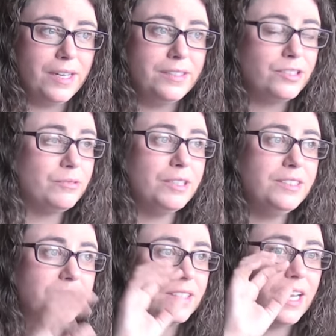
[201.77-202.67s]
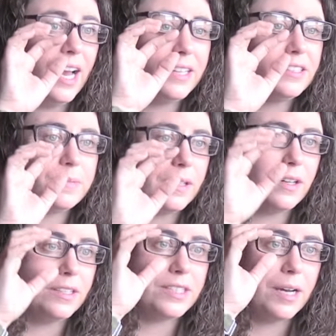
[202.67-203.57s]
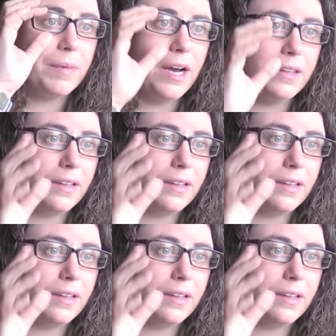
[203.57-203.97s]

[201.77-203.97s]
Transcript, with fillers: until recently, I hadn't spent a lot of time behind the